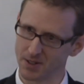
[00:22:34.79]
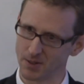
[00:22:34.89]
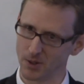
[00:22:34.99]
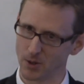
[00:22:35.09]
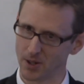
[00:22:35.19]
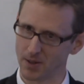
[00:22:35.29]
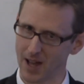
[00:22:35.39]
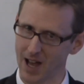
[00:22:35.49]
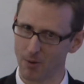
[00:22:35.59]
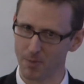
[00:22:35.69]
look at
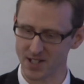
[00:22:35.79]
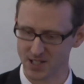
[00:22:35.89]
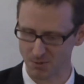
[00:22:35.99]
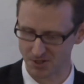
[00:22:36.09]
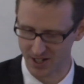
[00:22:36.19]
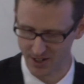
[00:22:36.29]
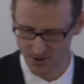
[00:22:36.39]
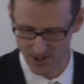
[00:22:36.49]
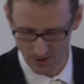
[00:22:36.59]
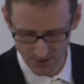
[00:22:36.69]
how best to protect
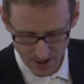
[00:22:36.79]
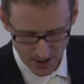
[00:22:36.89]
yourself